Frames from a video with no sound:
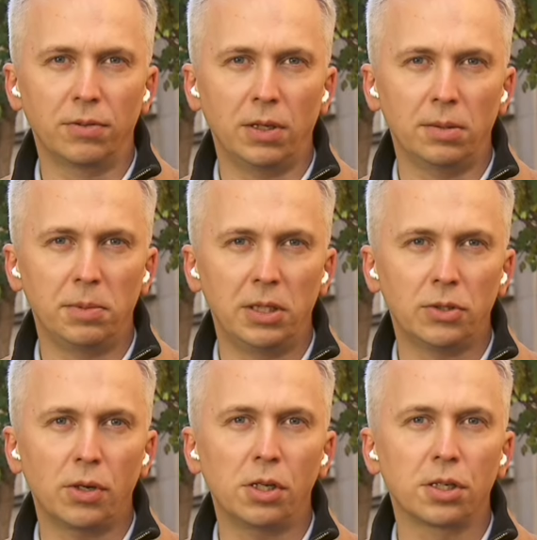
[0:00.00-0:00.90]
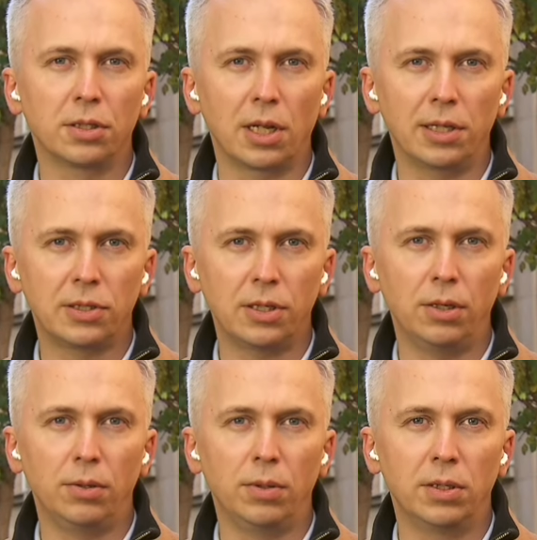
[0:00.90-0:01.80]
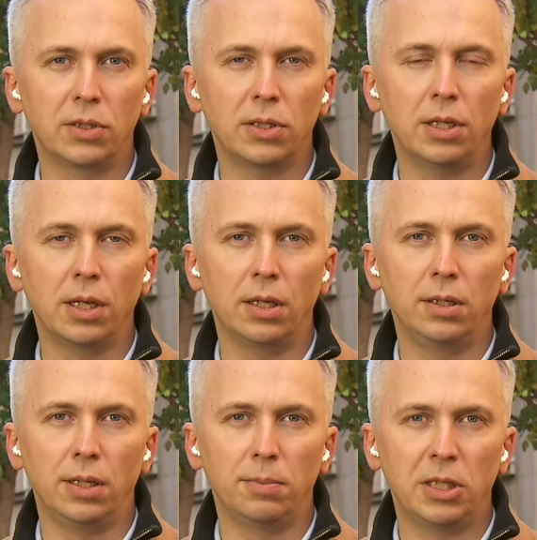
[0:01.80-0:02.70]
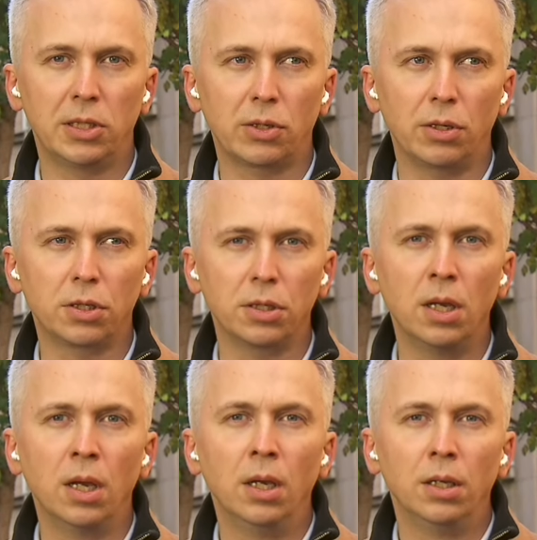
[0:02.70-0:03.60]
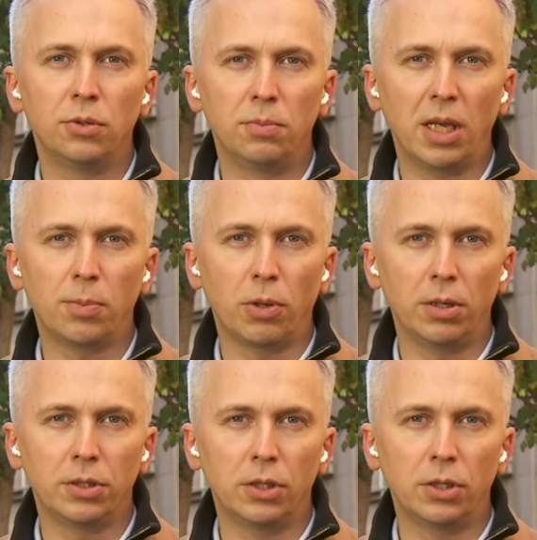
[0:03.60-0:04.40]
the administrations. Let's see who is sitting in the administration to make policy